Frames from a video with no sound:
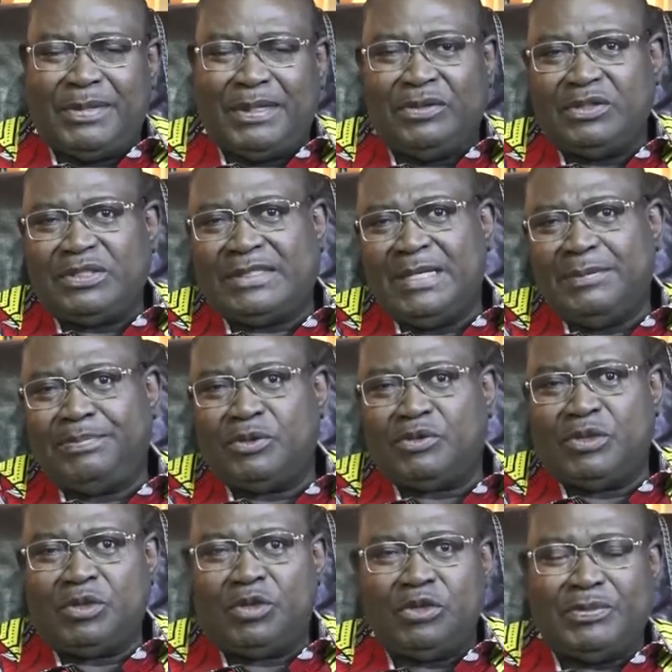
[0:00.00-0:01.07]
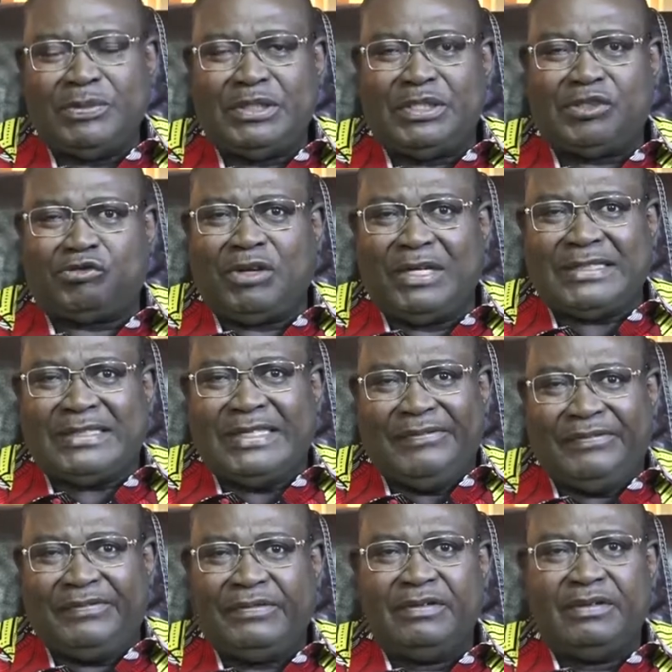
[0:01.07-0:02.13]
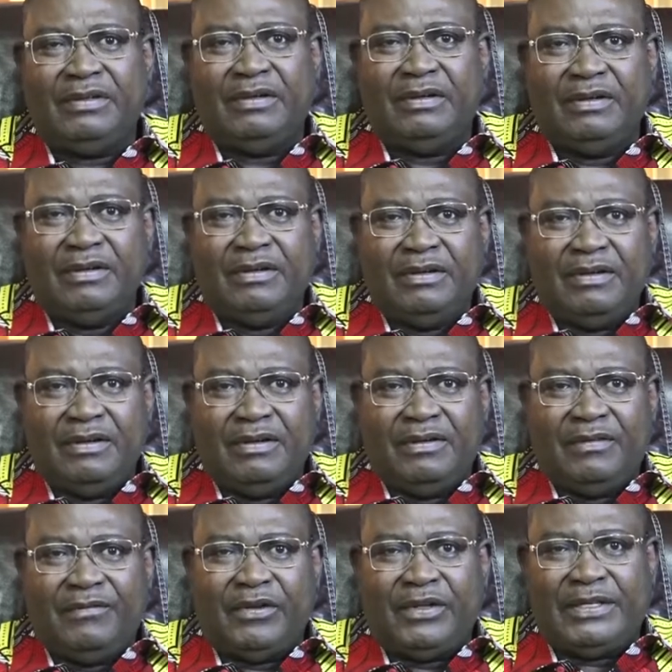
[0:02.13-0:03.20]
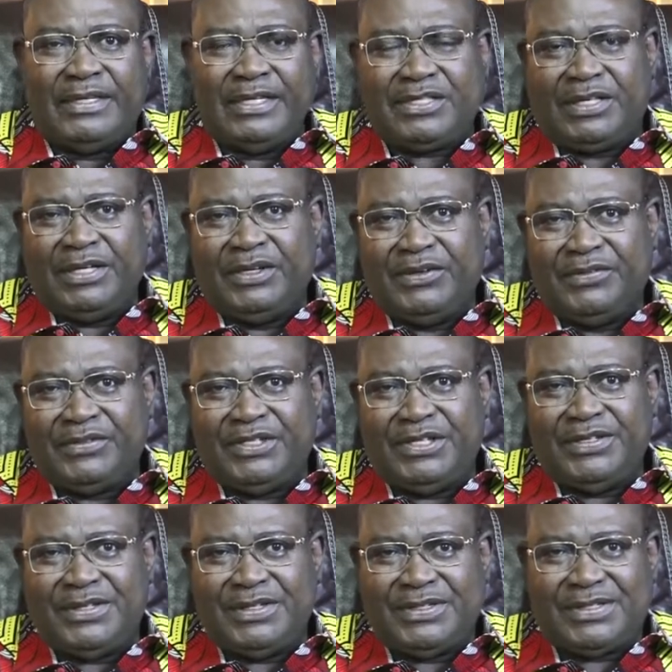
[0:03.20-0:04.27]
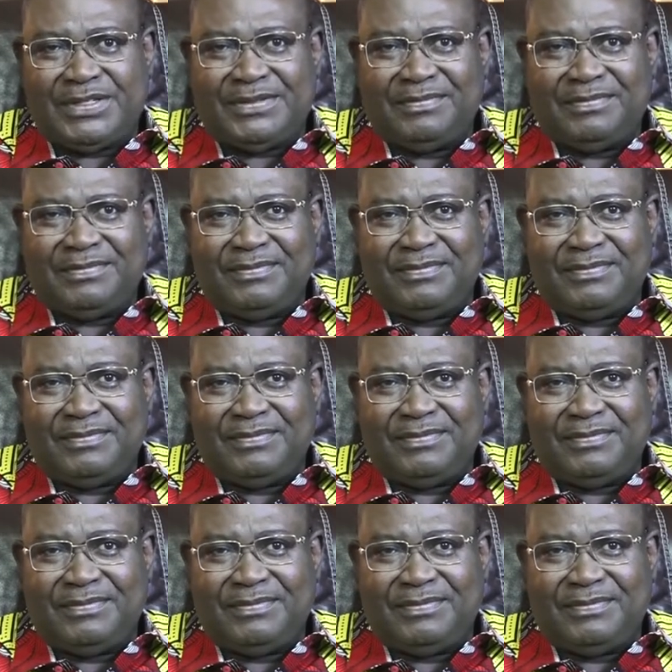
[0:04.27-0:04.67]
but those temples were going to be destructive for the destiny of Jesus.